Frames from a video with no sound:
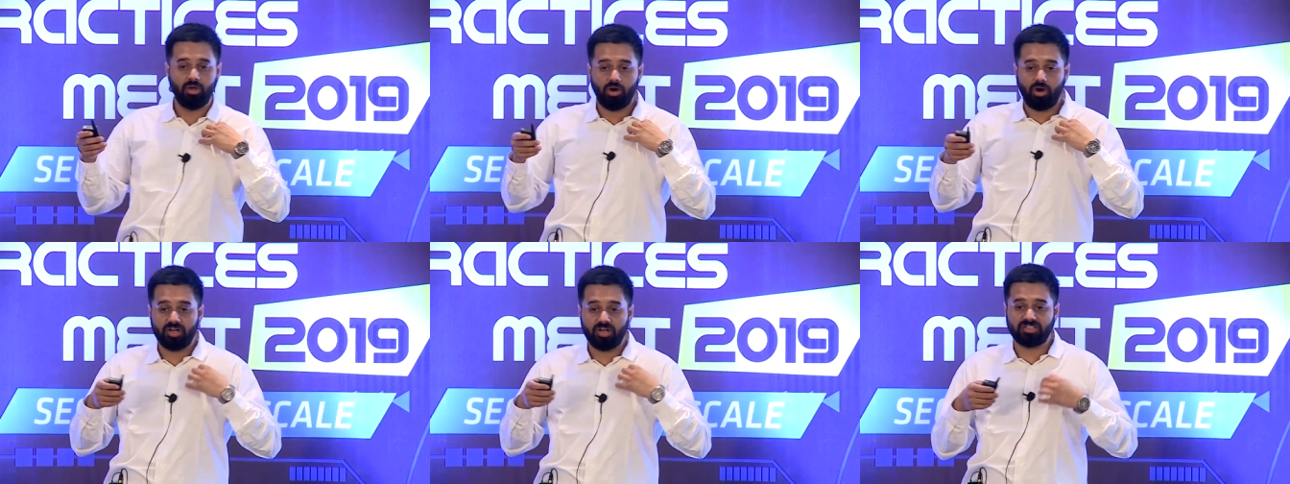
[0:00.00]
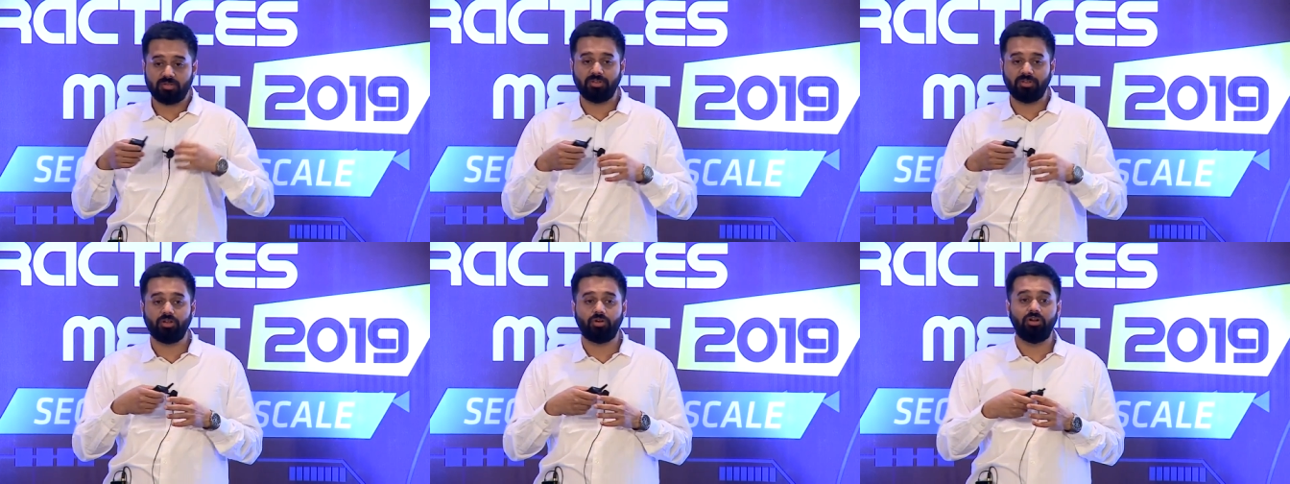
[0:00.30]
or
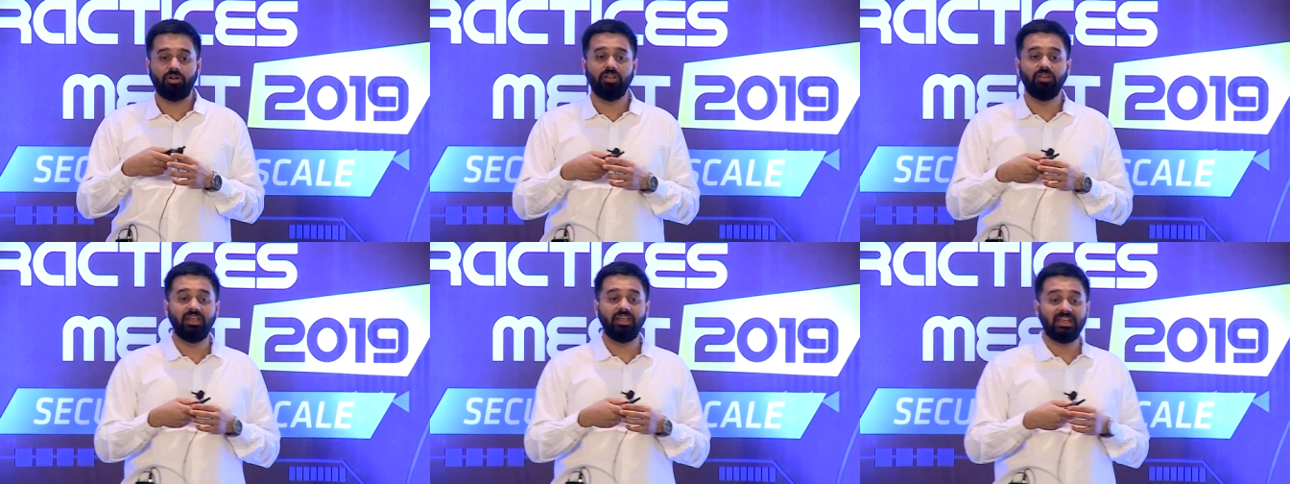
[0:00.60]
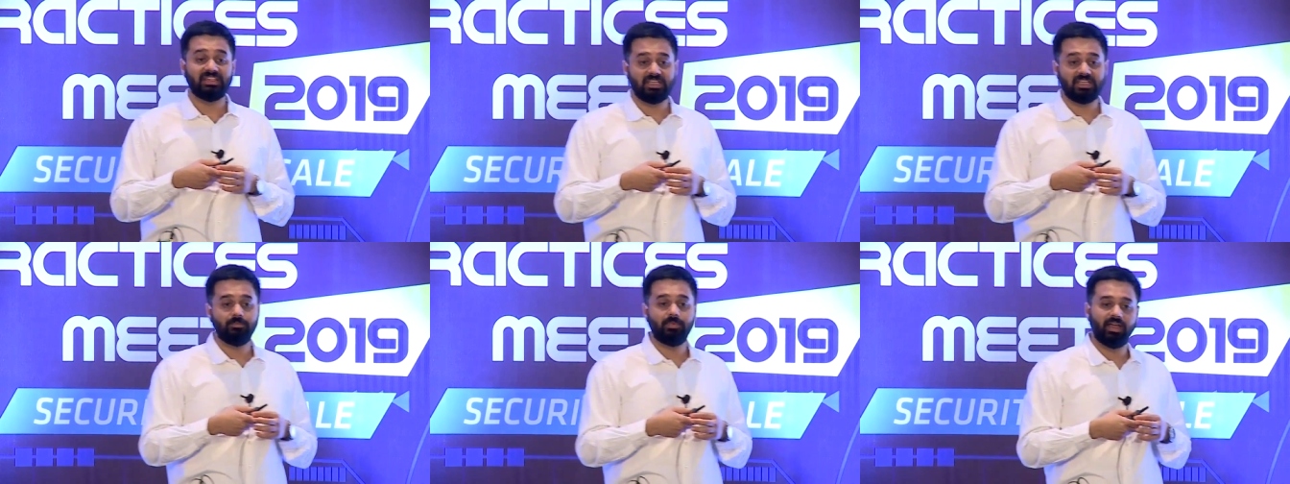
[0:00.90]
something called a
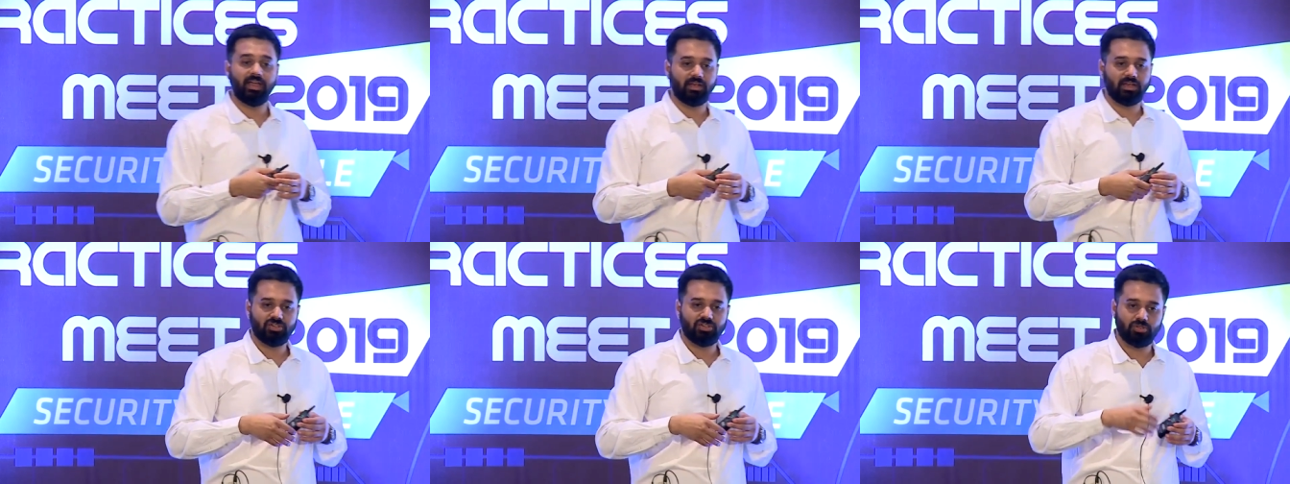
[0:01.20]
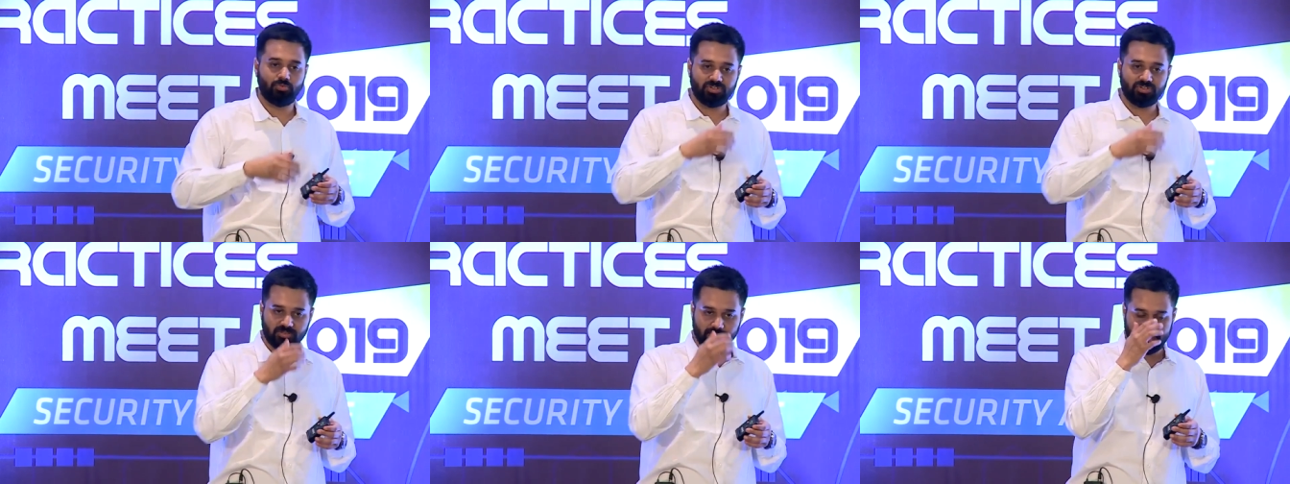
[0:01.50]
lazy
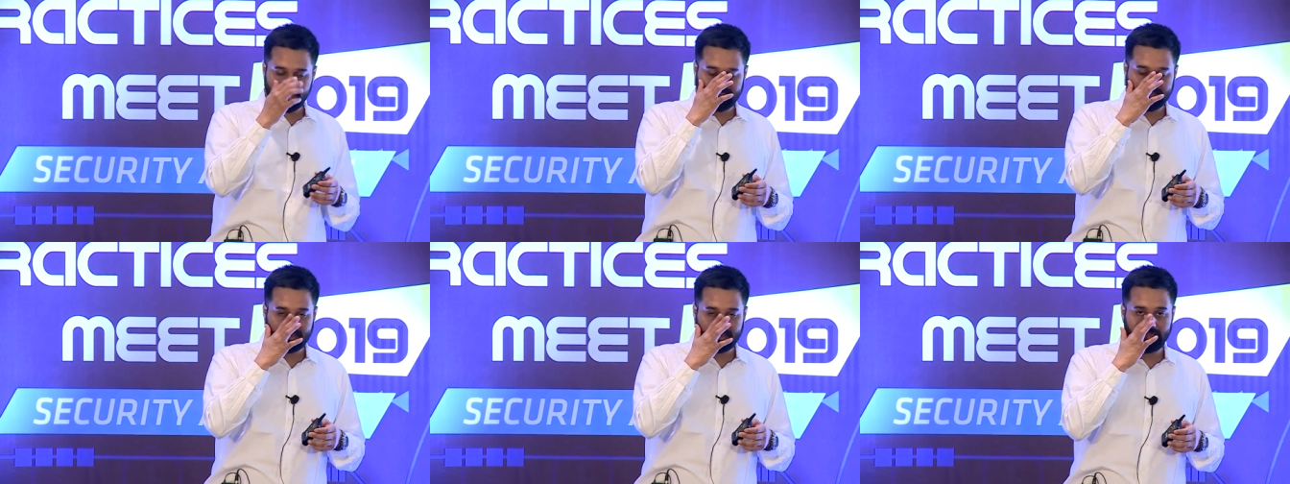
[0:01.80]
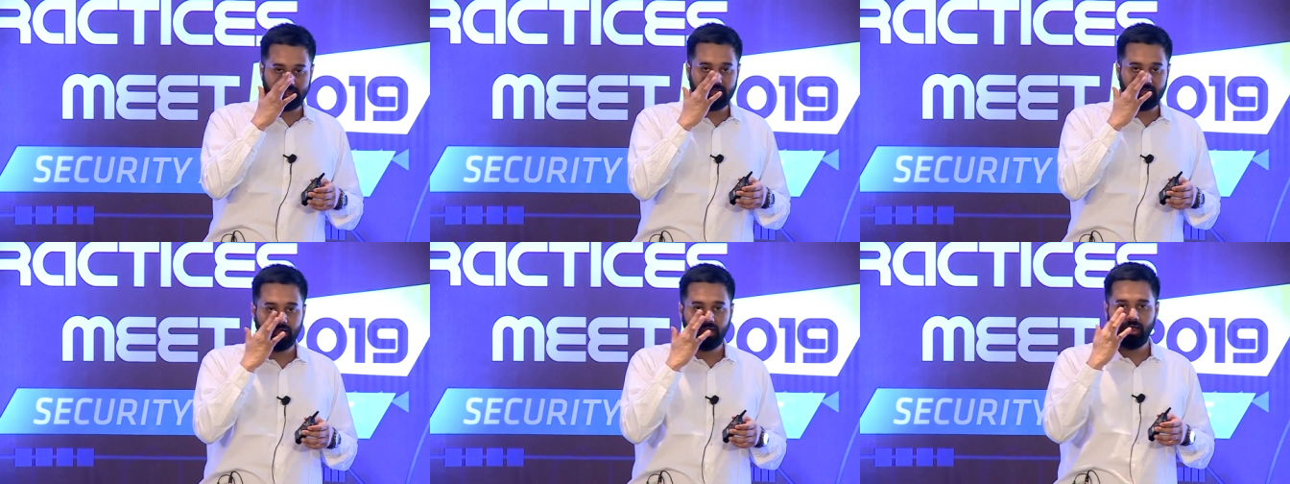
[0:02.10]
migration, which is
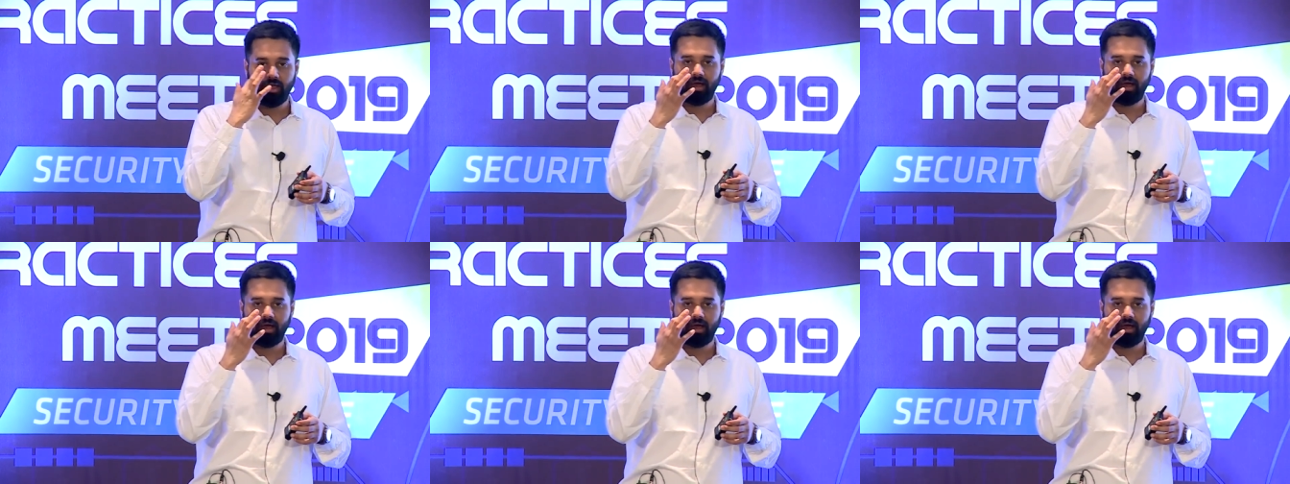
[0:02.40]
basically